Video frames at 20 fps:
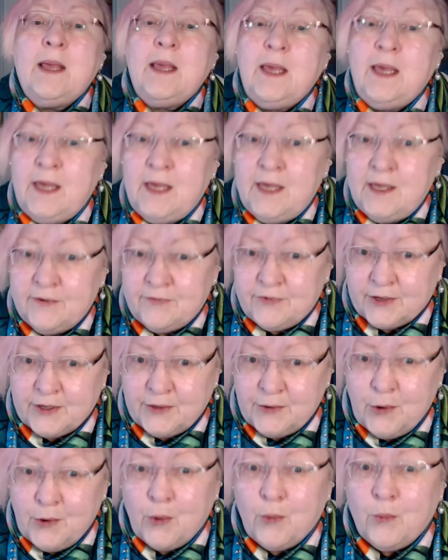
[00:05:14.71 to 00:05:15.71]

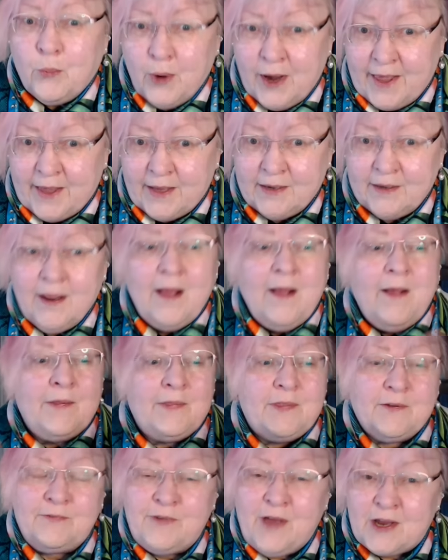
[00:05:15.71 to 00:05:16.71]
Even when
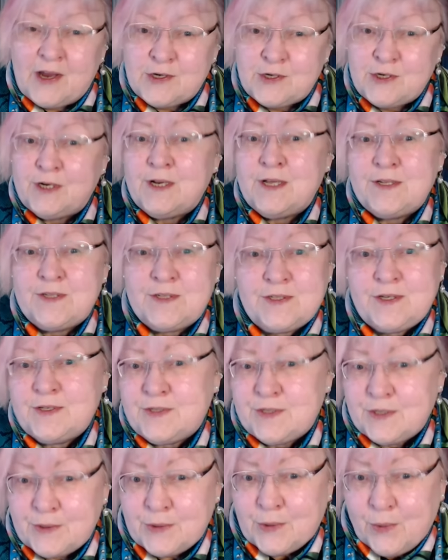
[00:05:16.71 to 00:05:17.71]
the
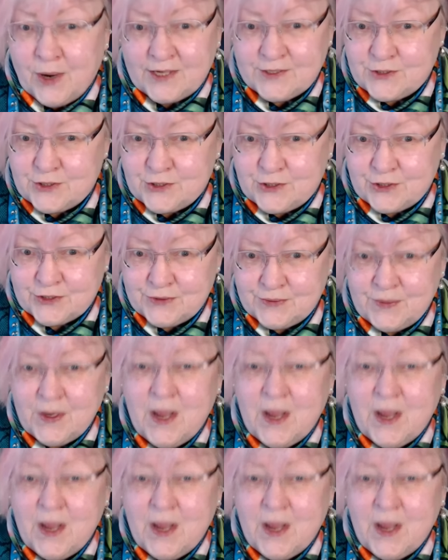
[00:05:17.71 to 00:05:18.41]
fashionistas in question